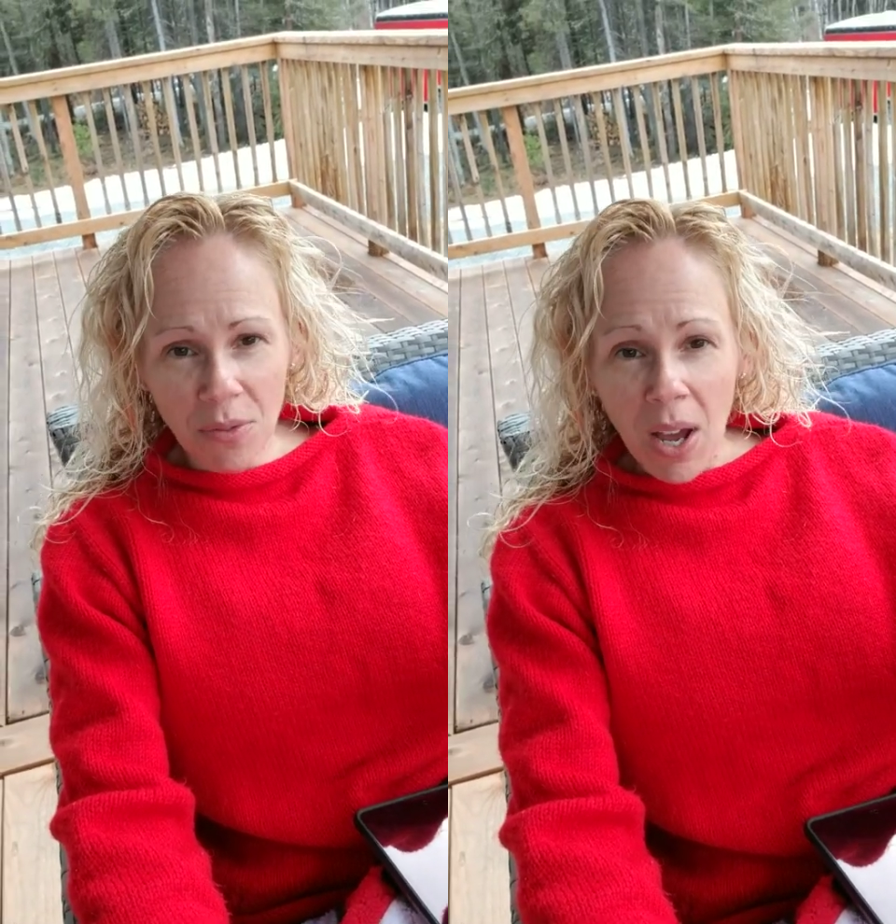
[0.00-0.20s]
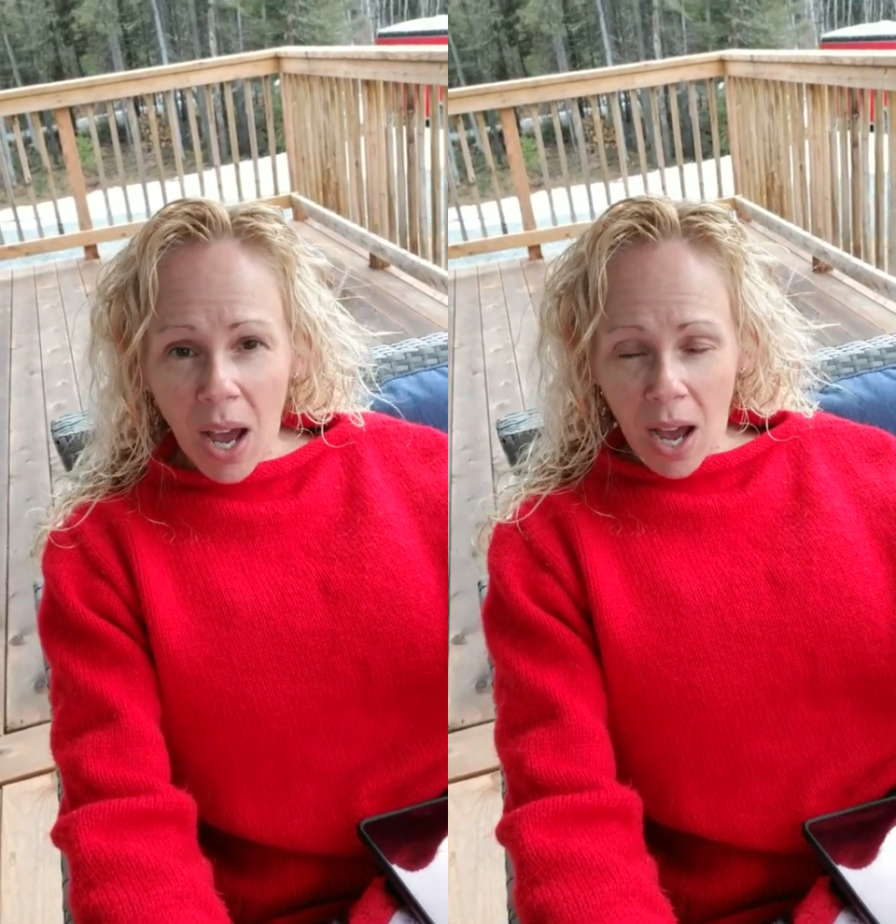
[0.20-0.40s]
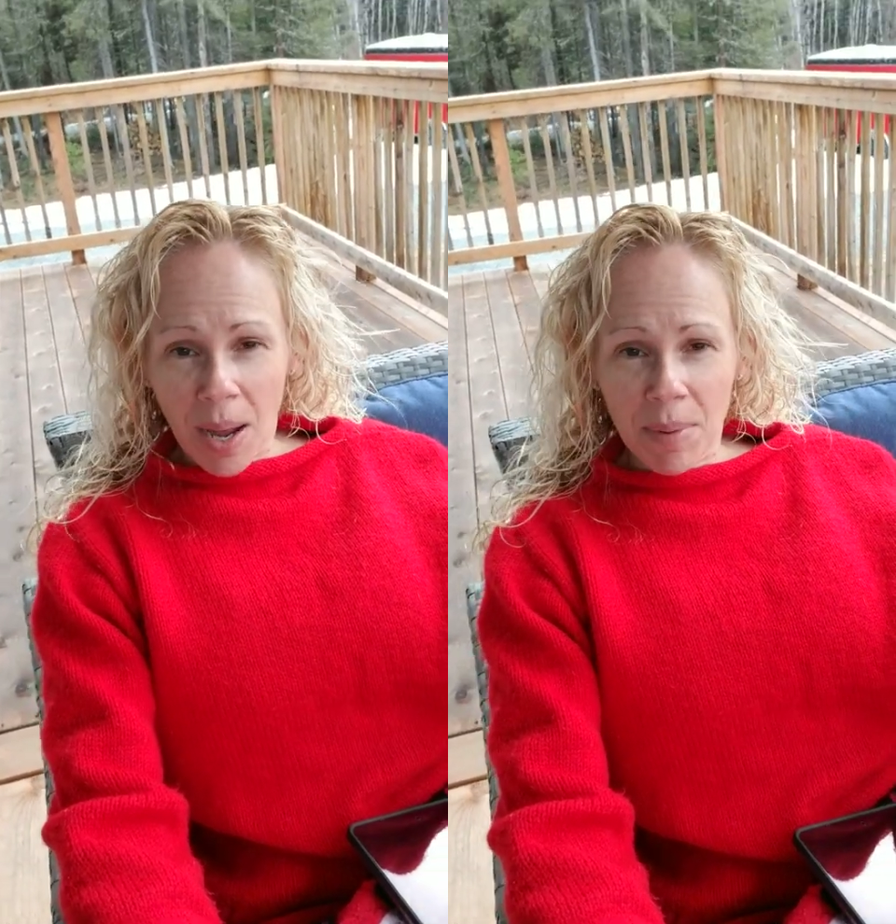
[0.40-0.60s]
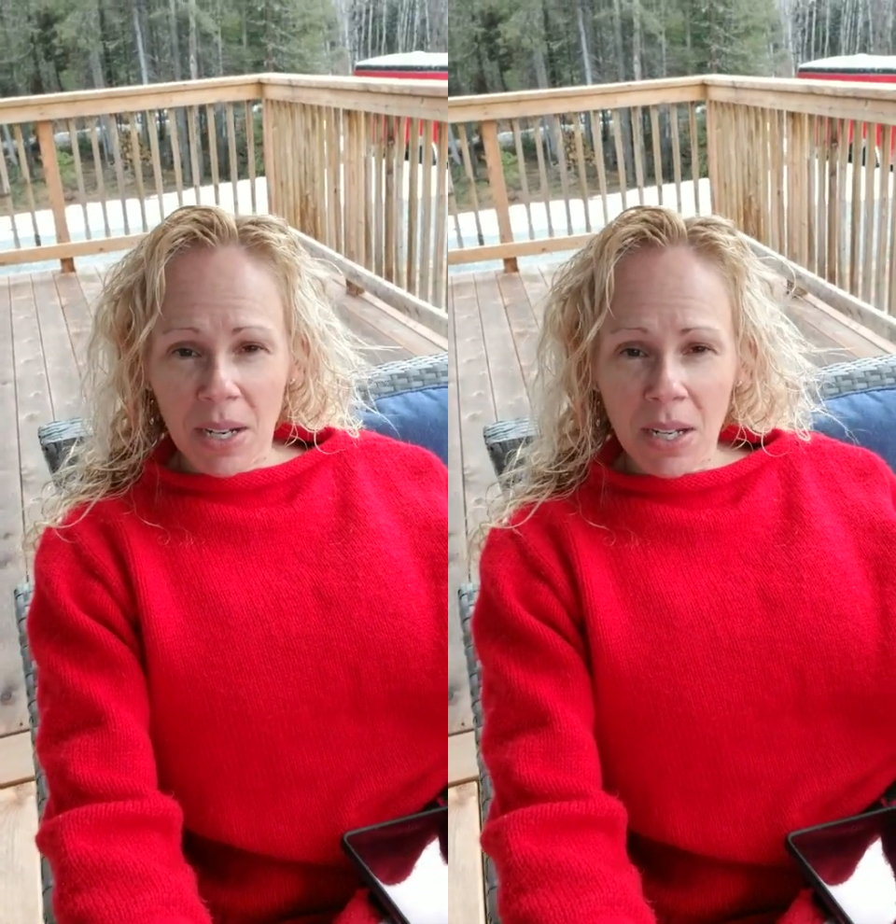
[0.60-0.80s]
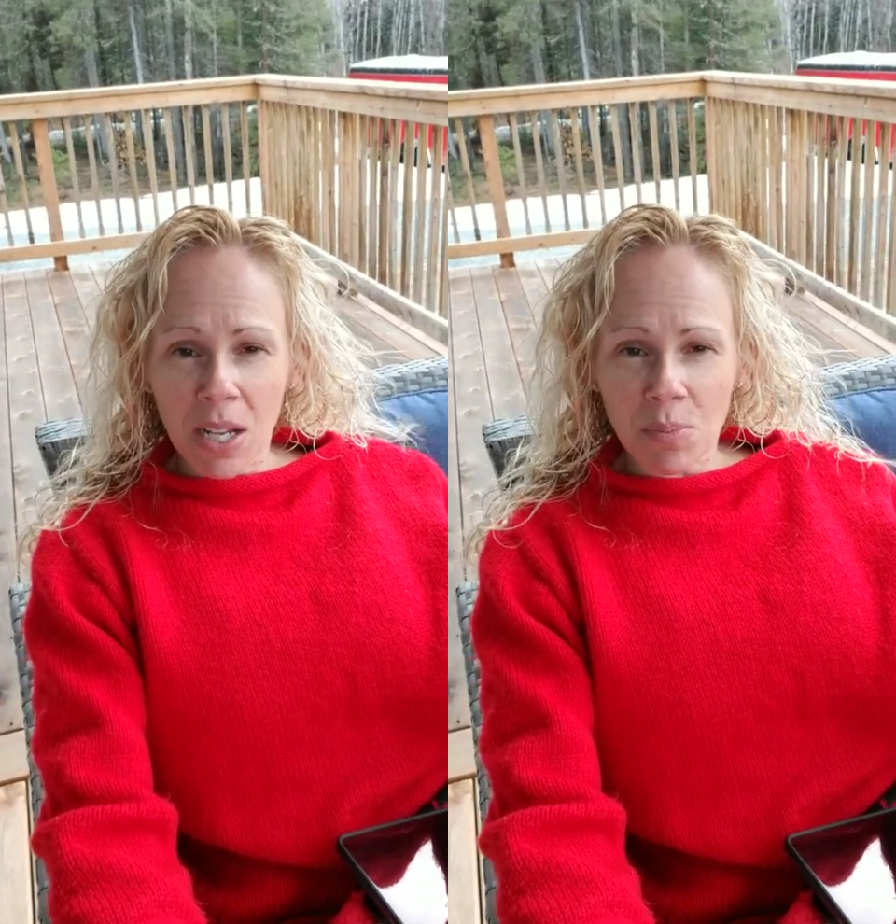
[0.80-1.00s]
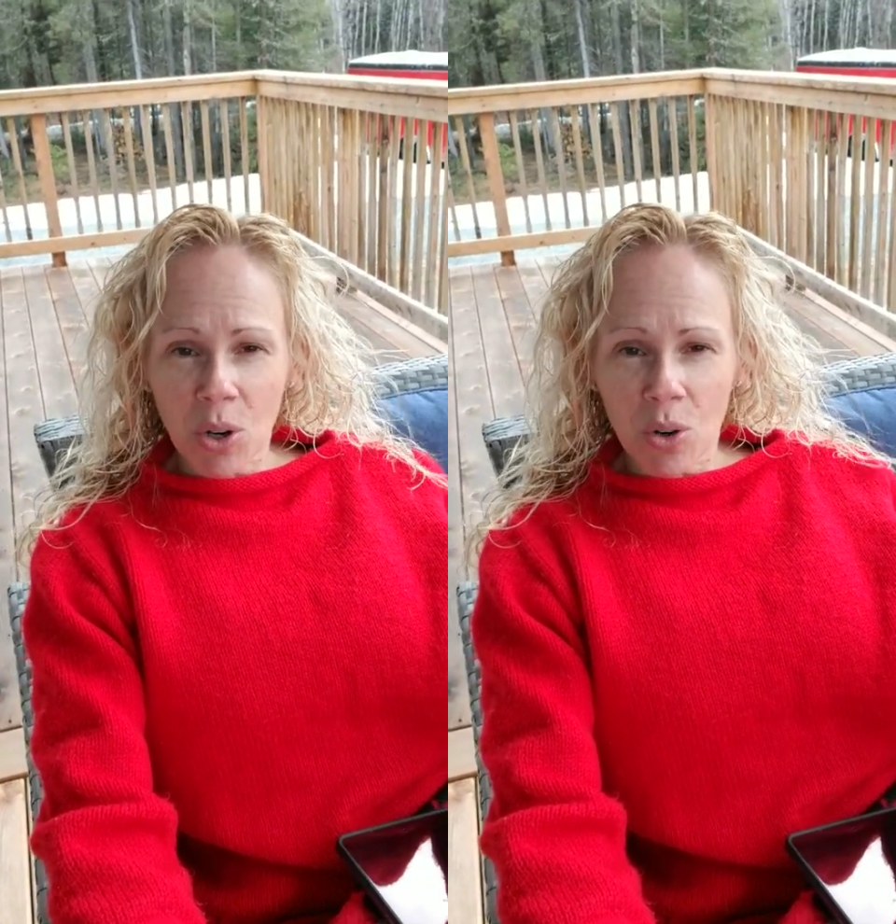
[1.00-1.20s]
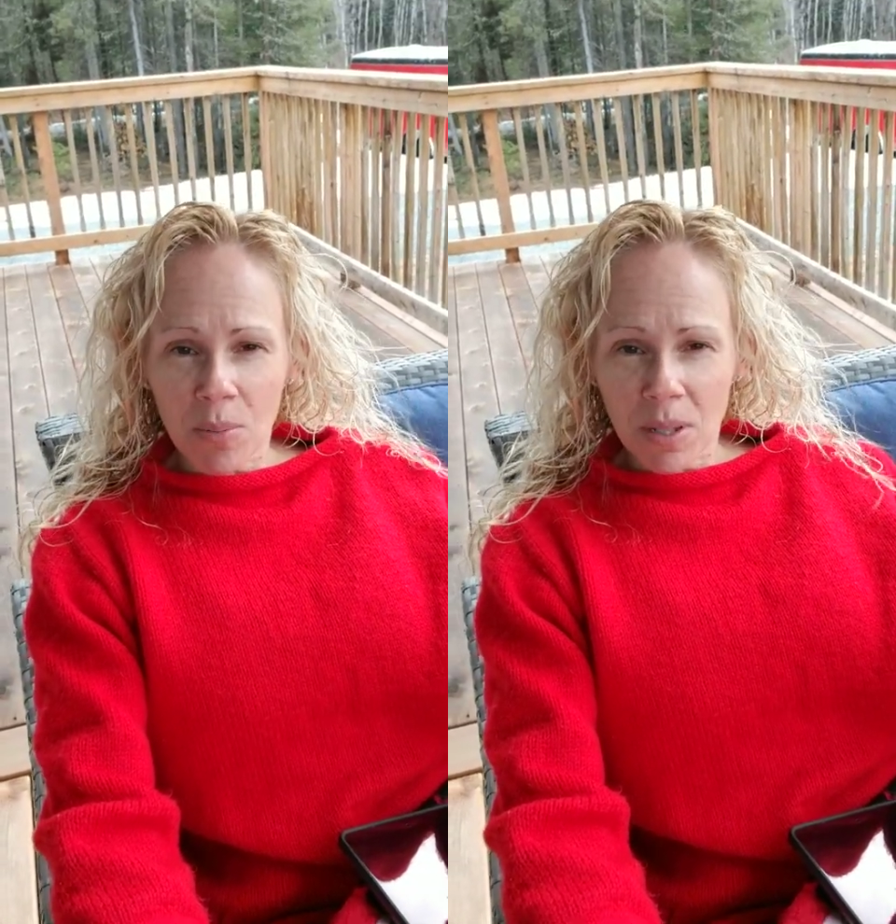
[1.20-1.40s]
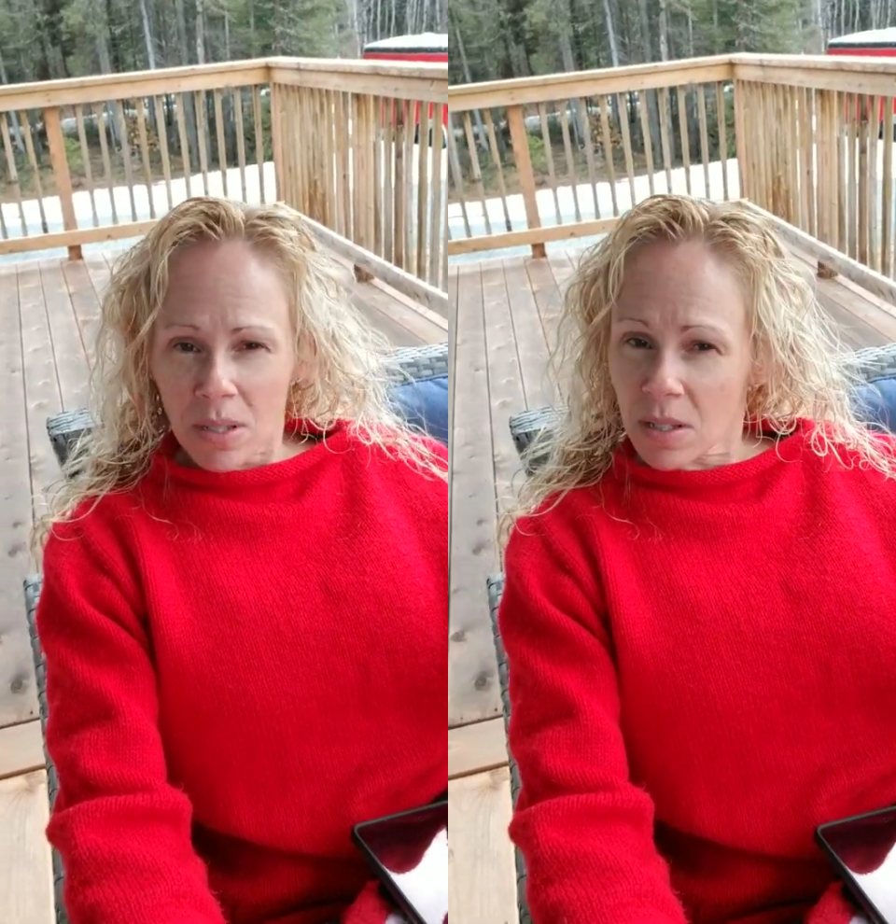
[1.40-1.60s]
I'm going to engage my core
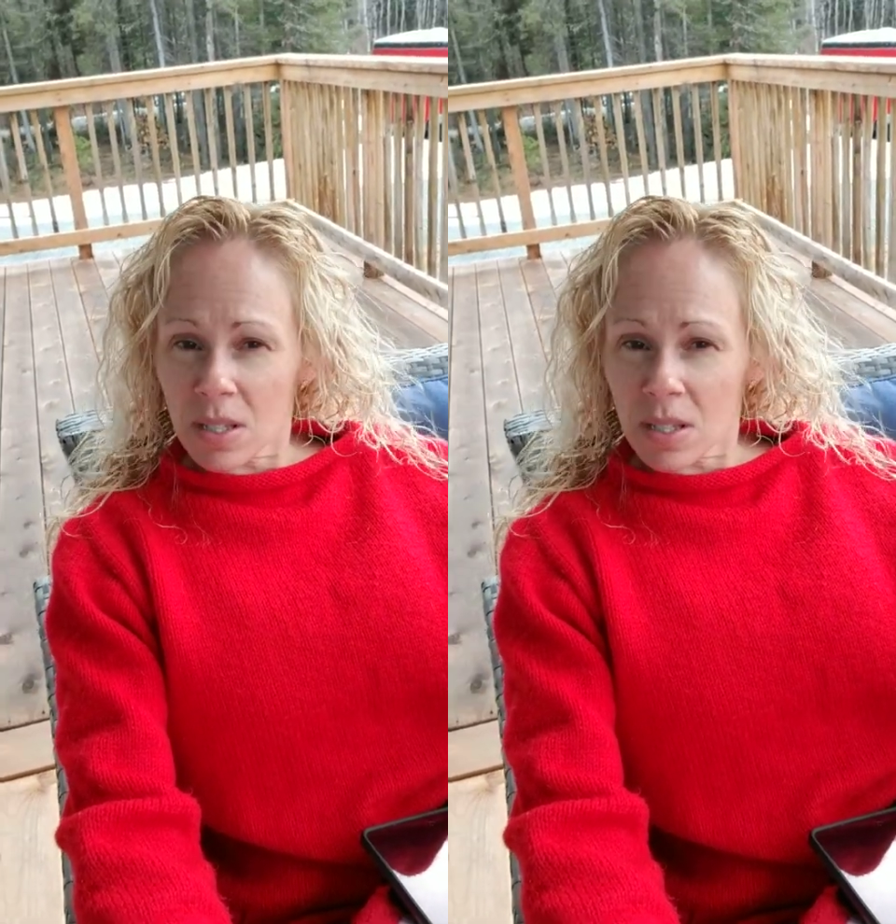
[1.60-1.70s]
muscles